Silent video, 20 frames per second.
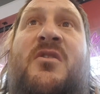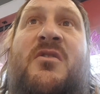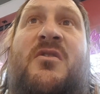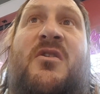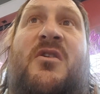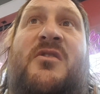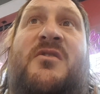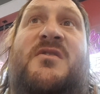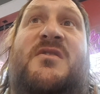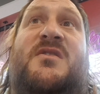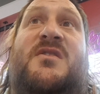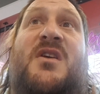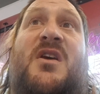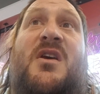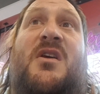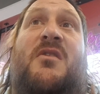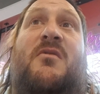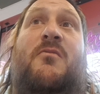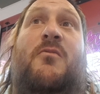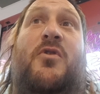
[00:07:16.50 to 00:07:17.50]
I'd
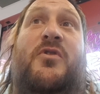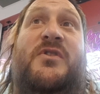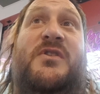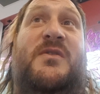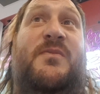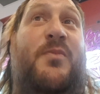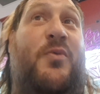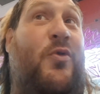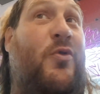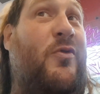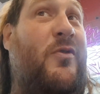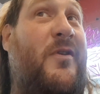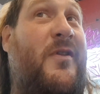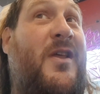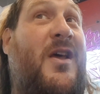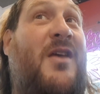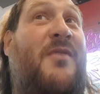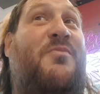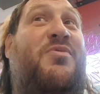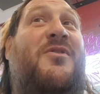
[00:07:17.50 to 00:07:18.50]
say, what sport are
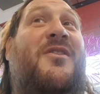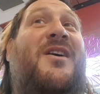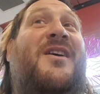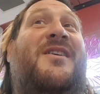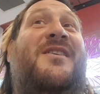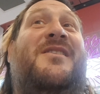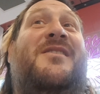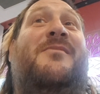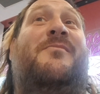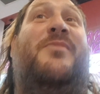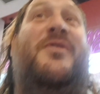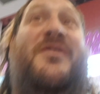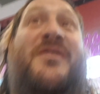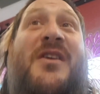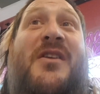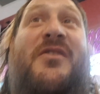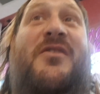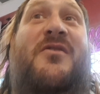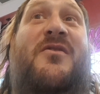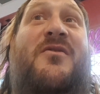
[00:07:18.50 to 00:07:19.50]
they playing? But
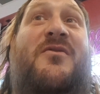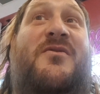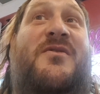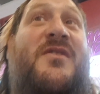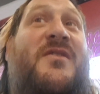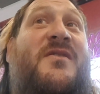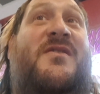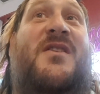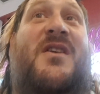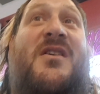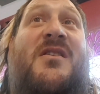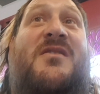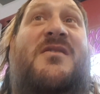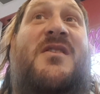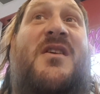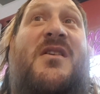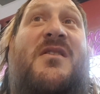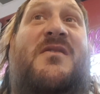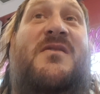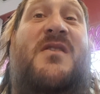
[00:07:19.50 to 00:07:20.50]
then you could also say
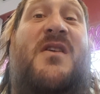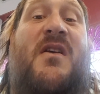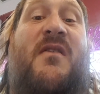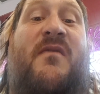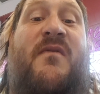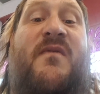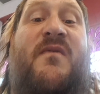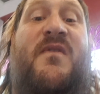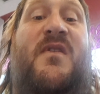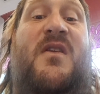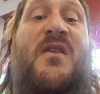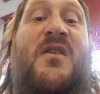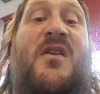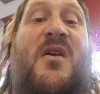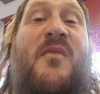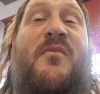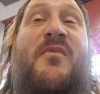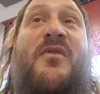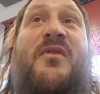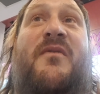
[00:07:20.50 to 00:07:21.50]
Saints have the
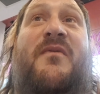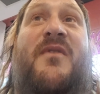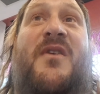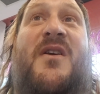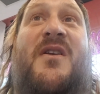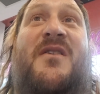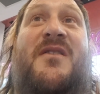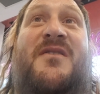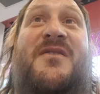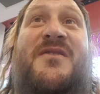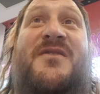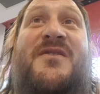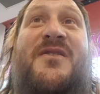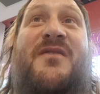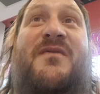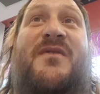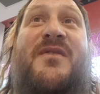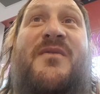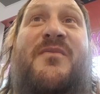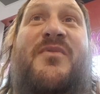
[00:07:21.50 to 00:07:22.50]
number advantage
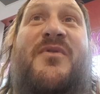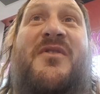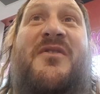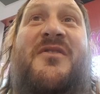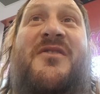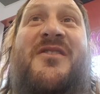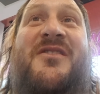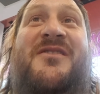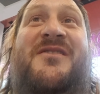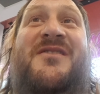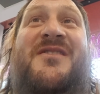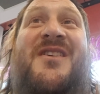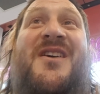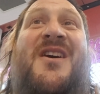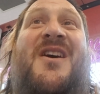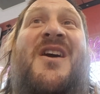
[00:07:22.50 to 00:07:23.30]
over the Broncos.